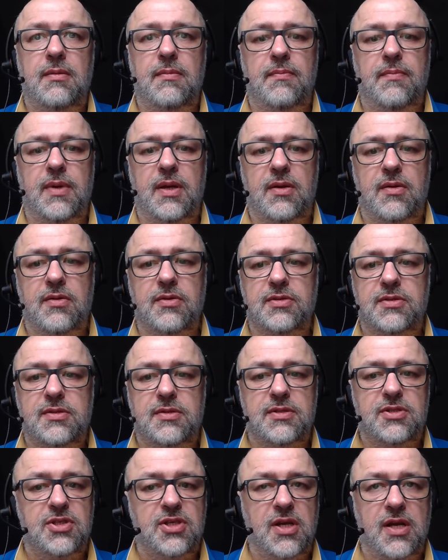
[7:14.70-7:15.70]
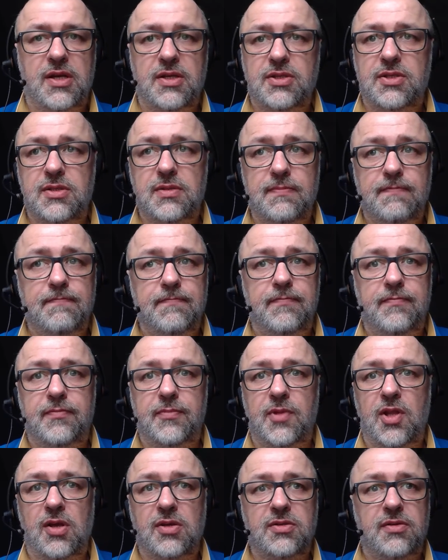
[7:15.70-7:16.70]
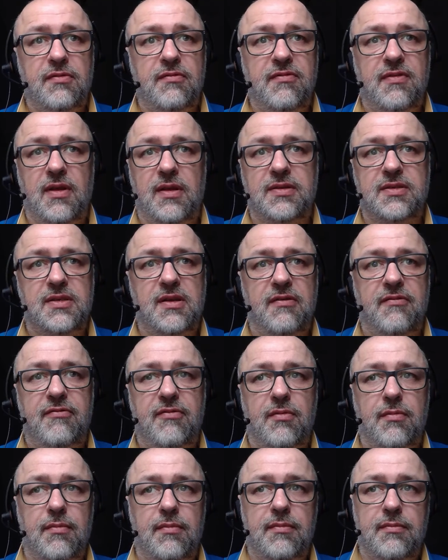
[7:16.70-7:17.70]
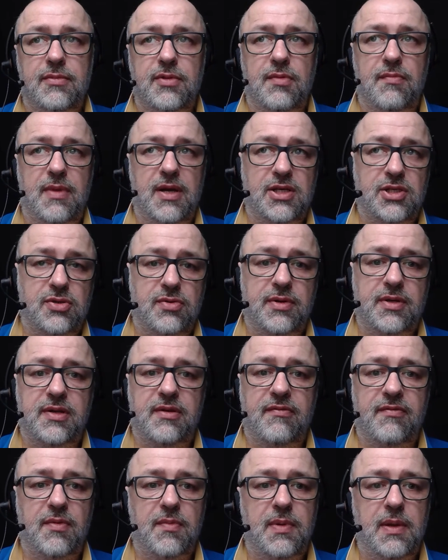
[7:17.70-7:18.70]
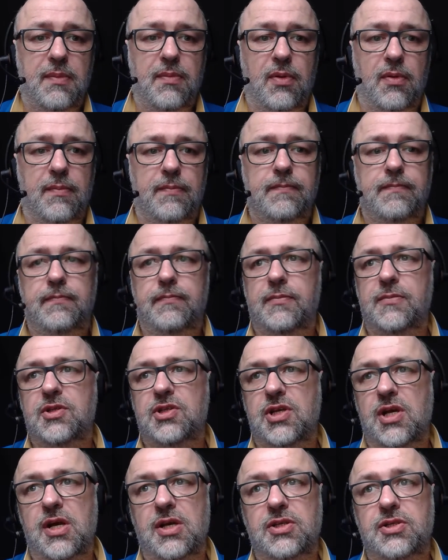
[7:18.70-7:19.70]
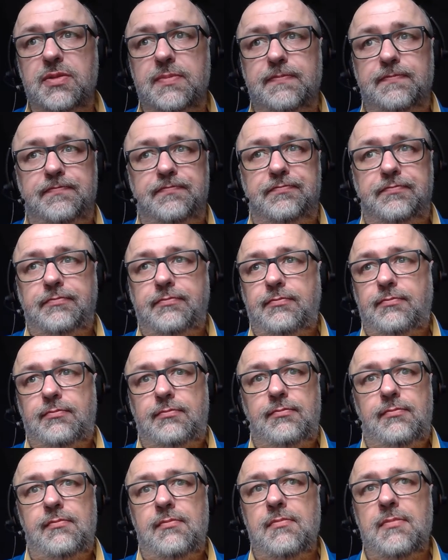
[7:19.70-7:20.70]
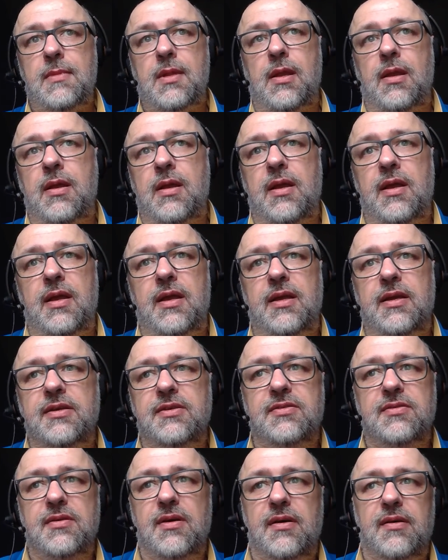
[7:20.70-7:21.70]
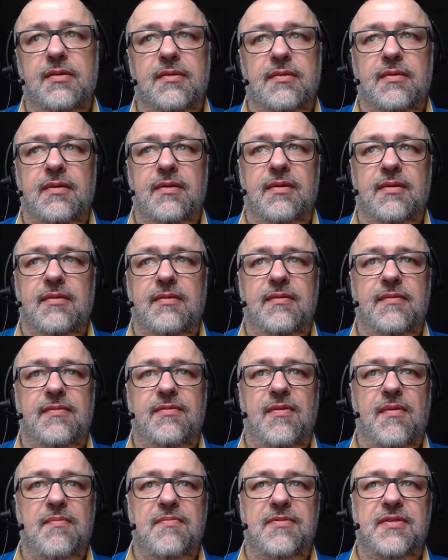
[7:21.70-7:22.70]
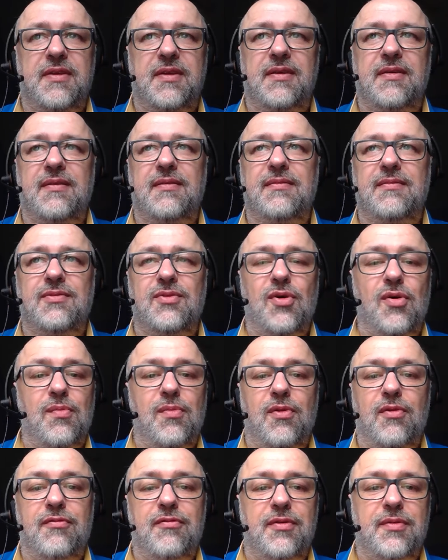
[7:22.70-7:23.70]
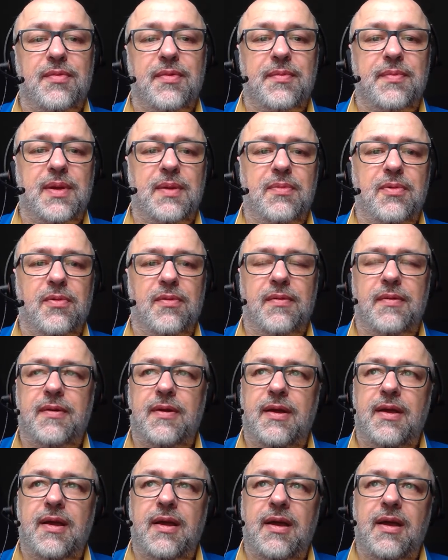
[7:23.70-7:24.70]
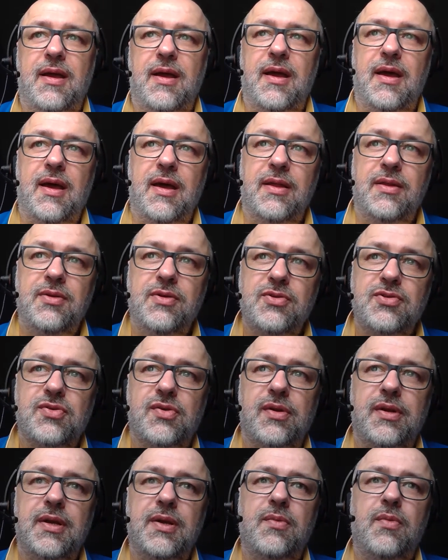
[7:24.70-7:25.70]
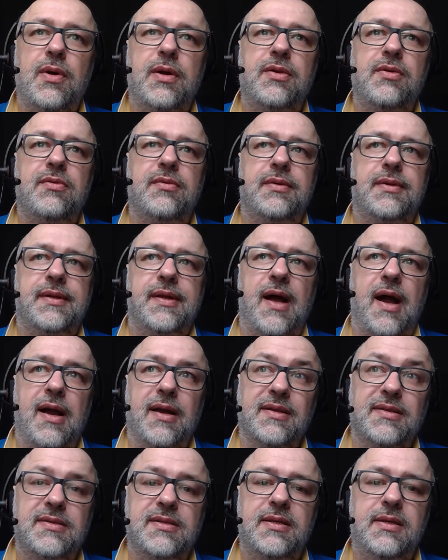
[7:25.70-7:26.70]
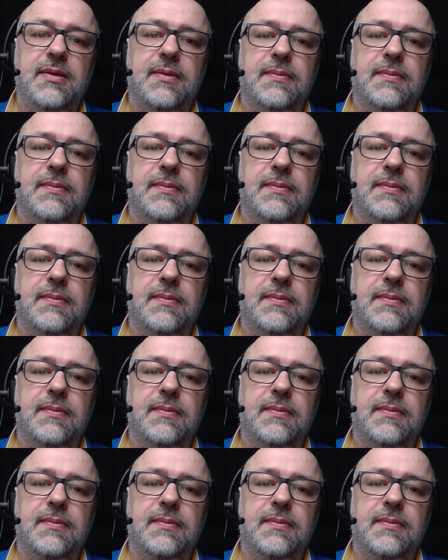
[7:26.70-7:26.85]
because change doesn't feel safe for the majority of the people. Change is not something normal for people. And usually when you're in IT,